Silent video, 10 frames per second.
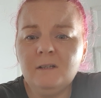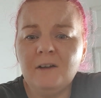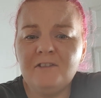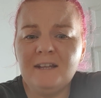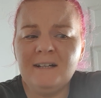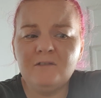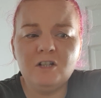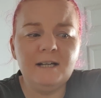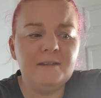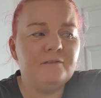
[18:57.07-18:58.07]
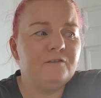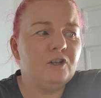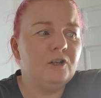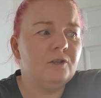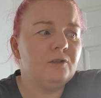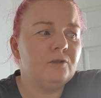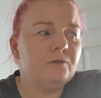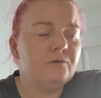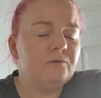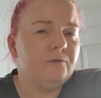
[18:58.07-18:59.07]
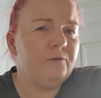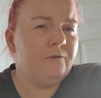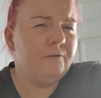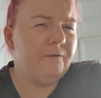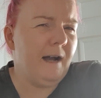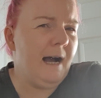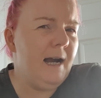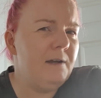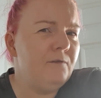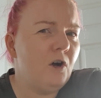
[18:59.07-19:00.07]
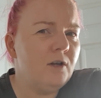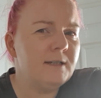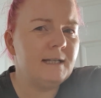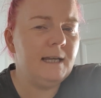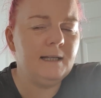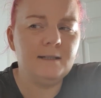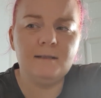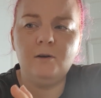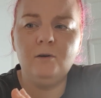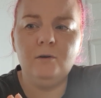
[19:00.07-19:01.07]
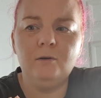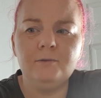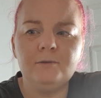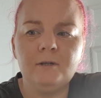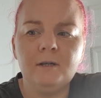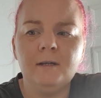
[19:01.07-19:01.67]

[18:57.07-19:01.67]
I think I've got like the first 5 or 6 owned,